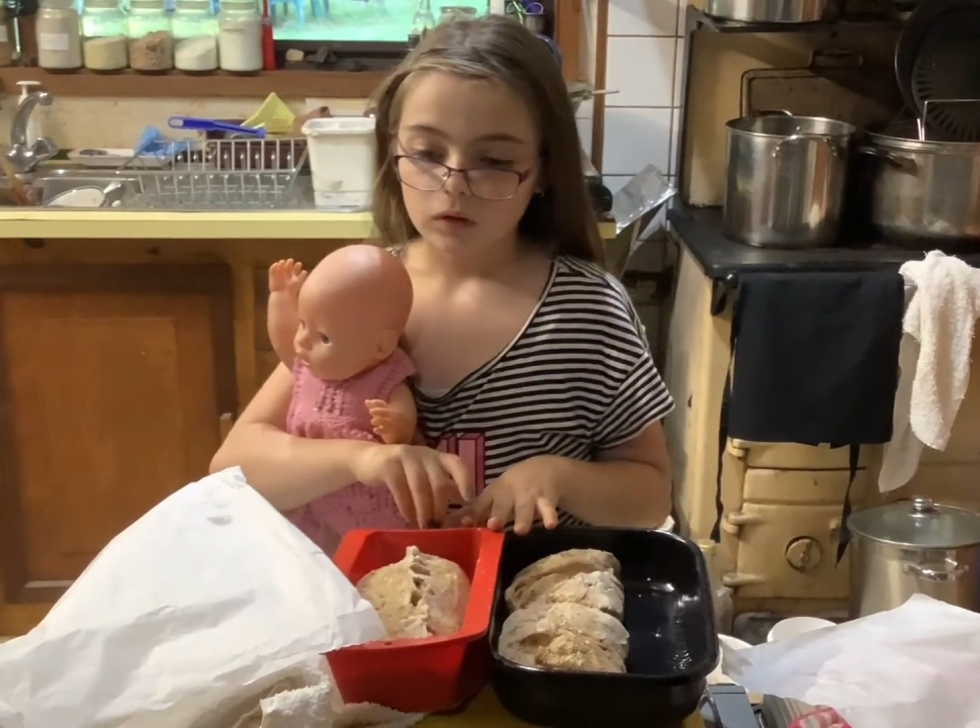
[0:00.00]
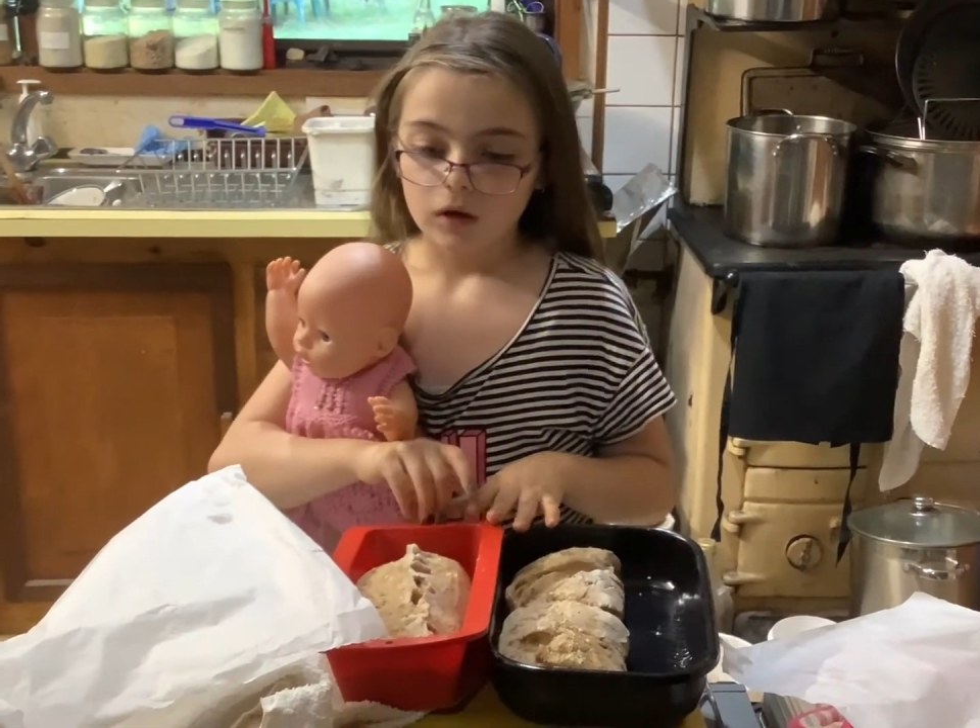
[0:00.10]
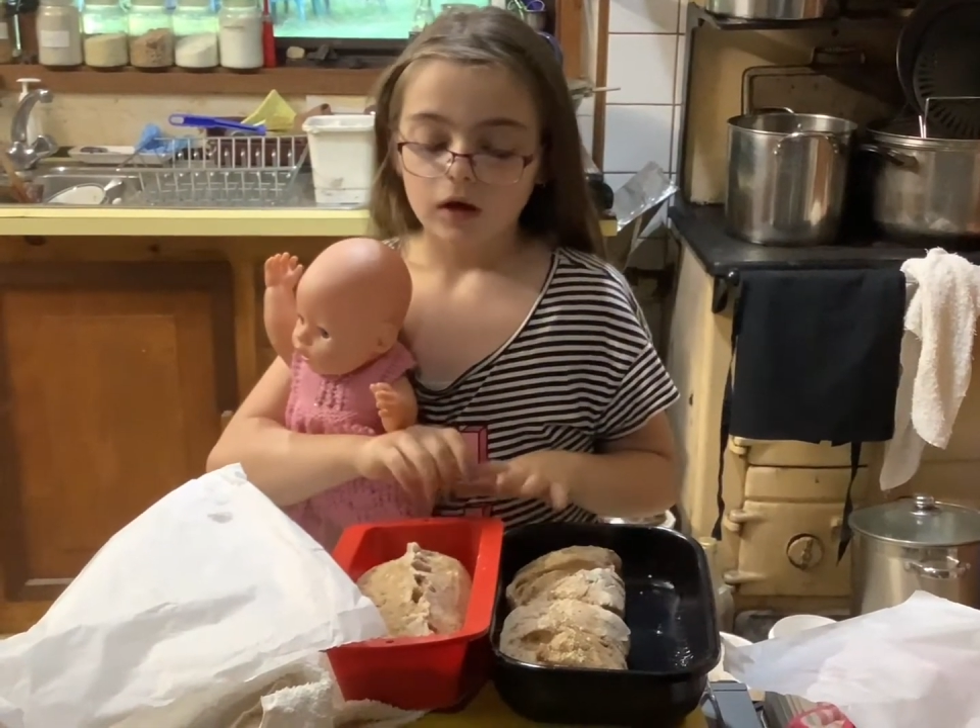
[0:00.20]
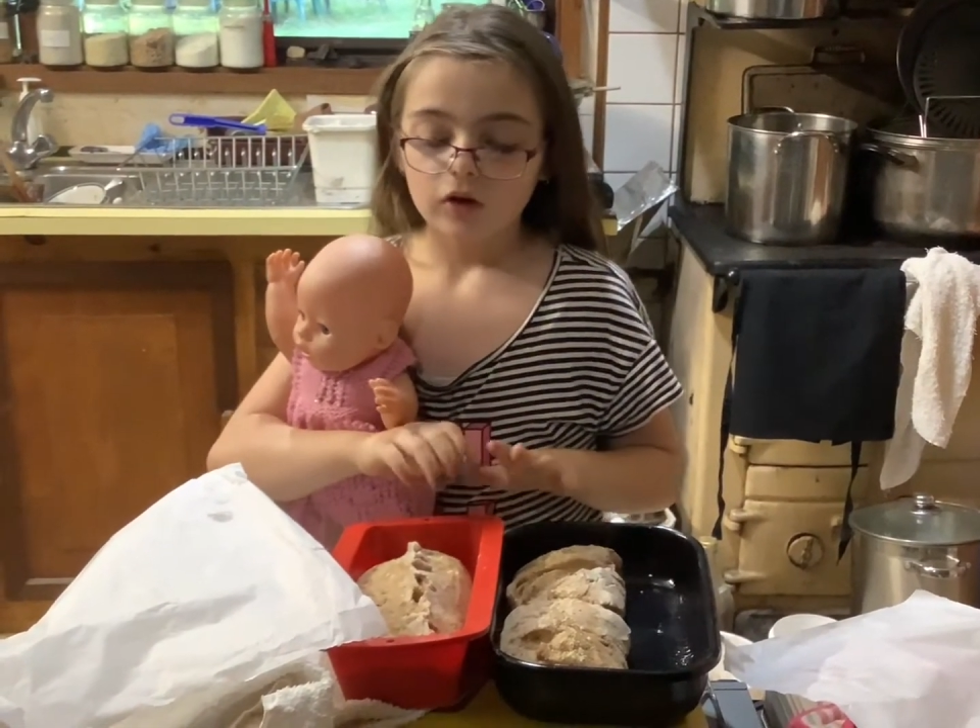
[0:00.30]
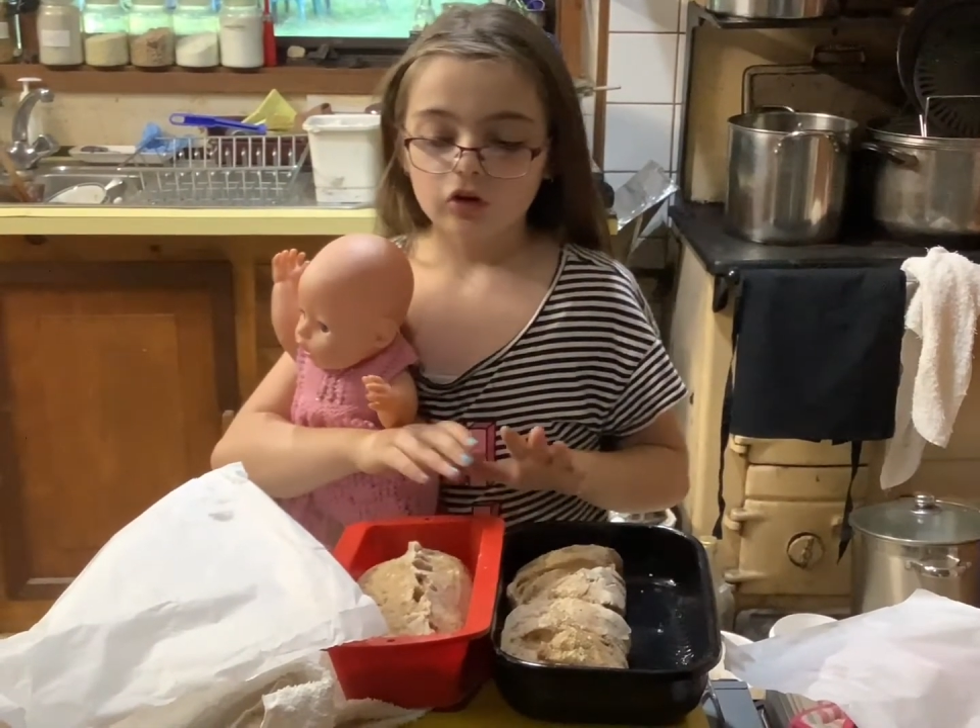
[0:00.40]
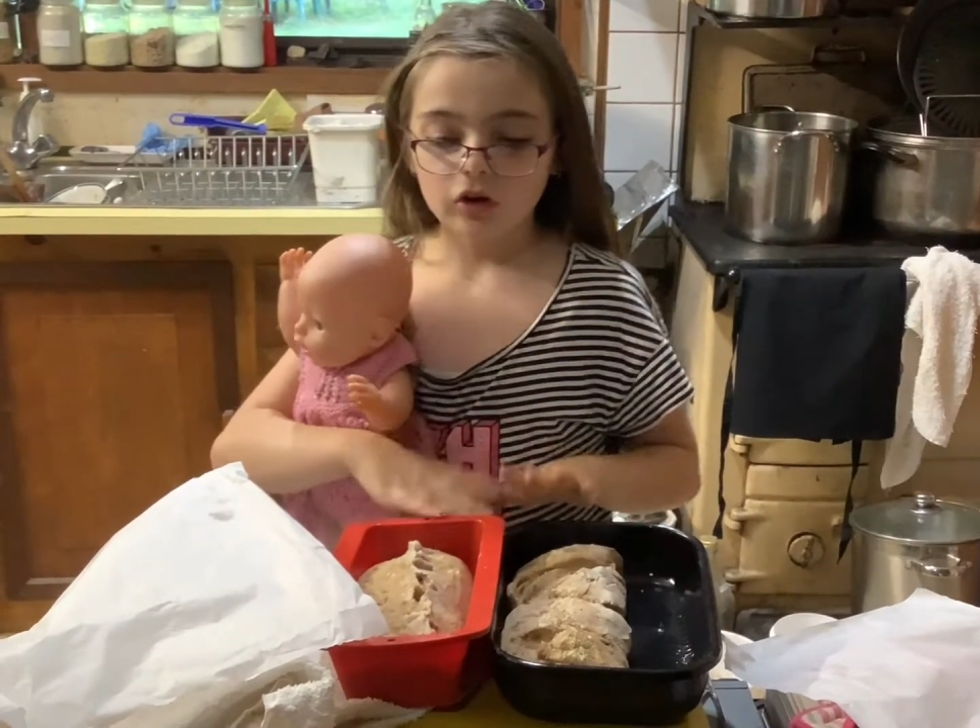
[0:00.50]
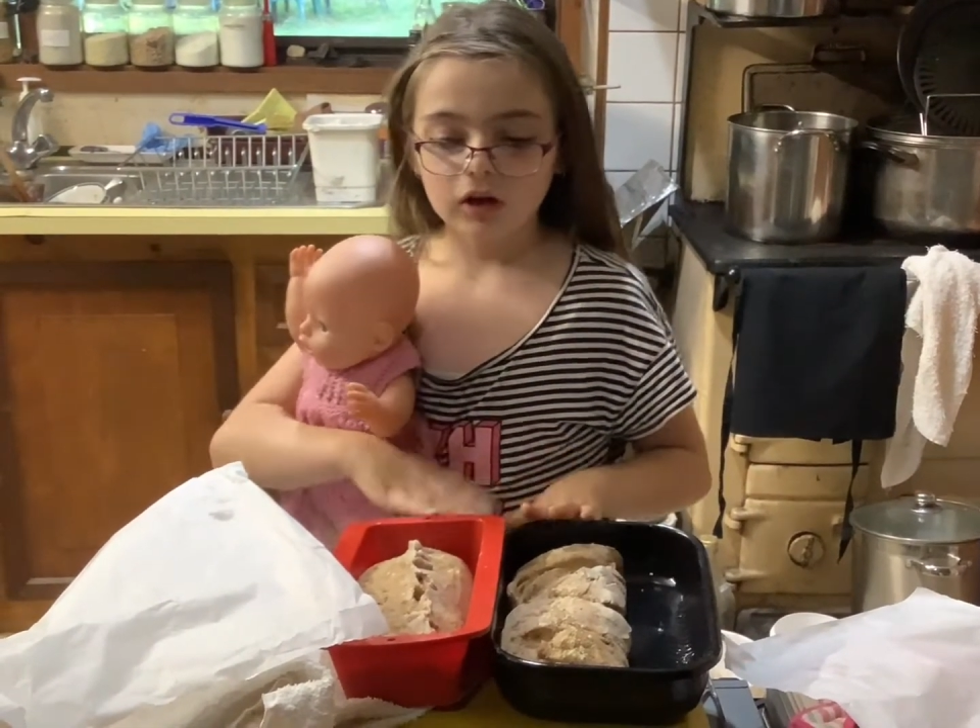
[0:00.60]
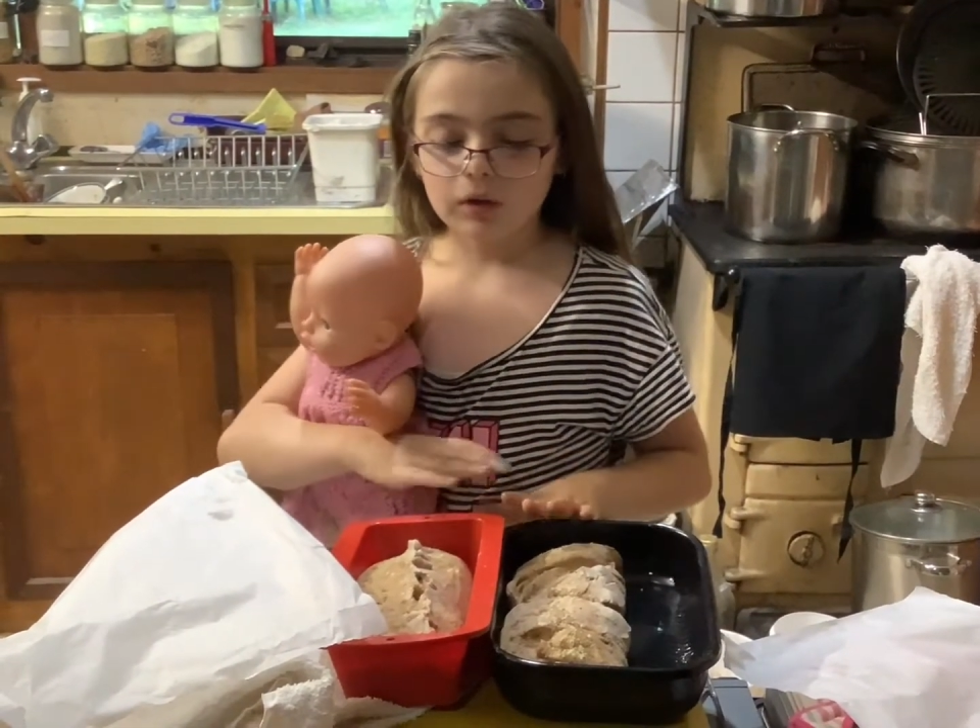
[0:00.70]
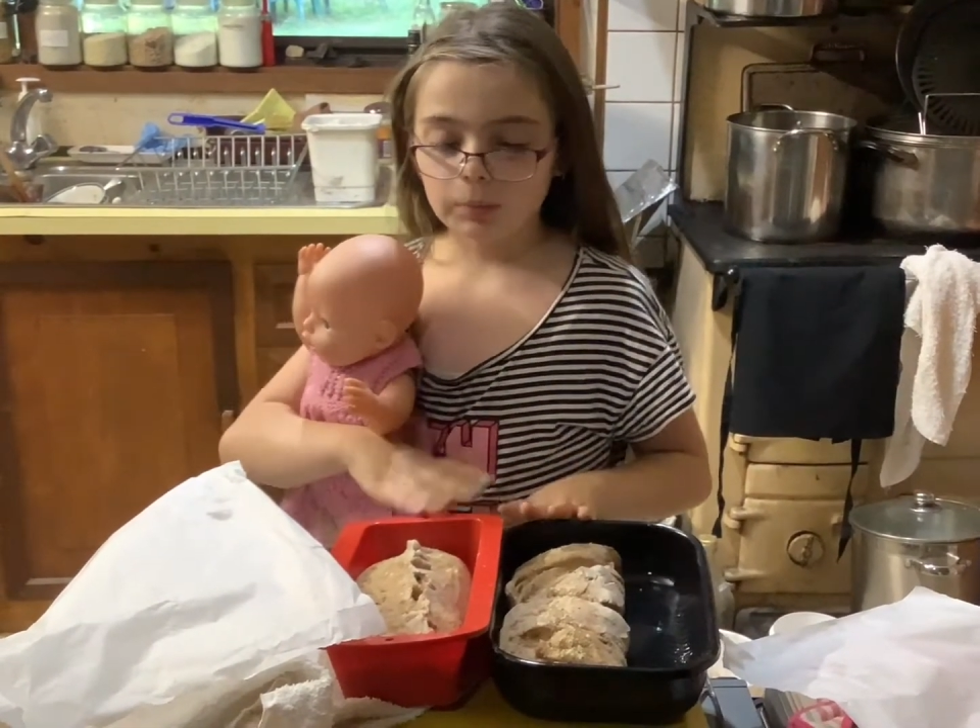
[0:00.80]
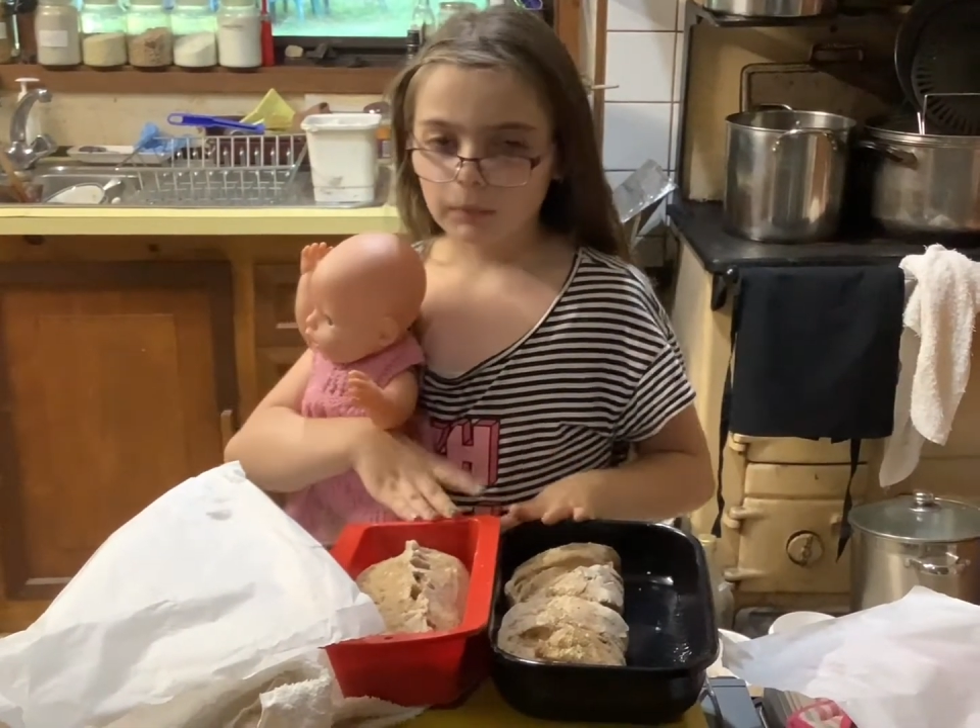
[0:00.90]
it'll
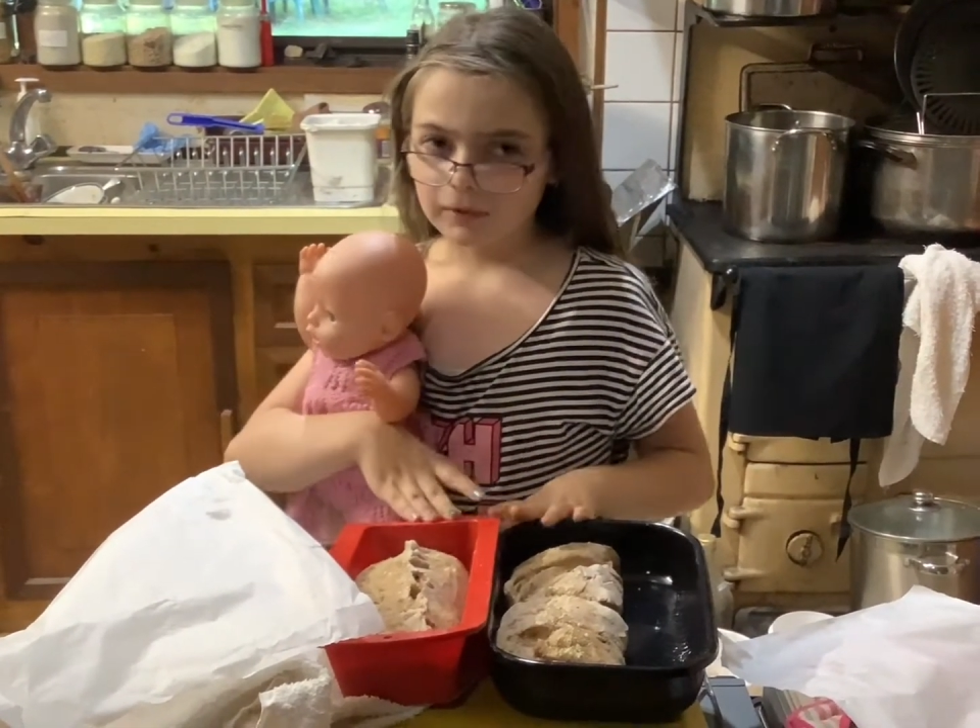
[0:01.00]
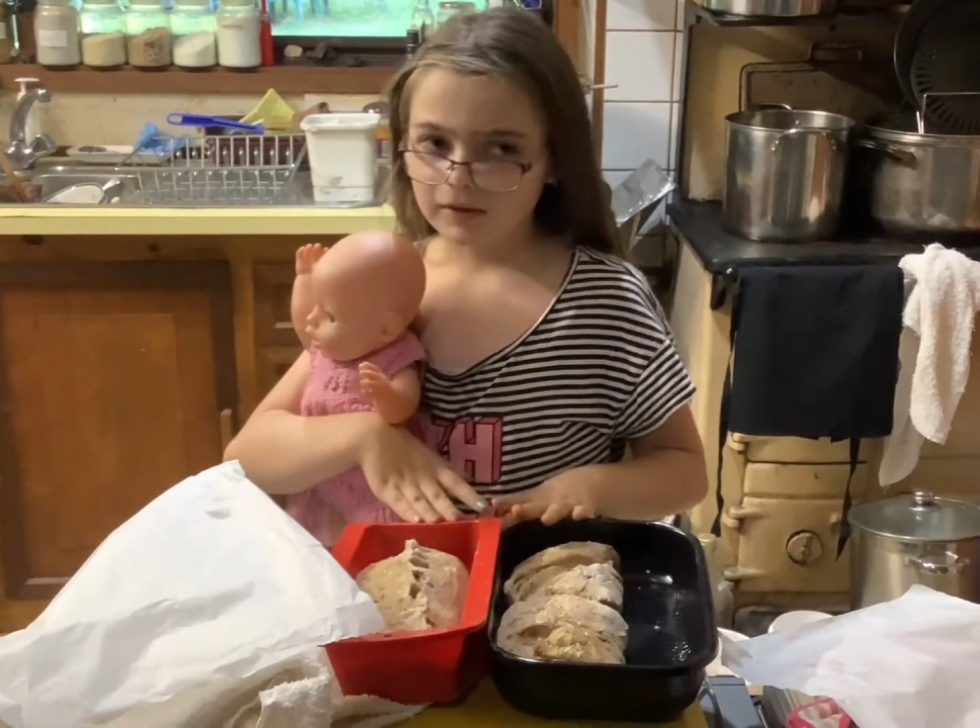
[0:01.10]
probably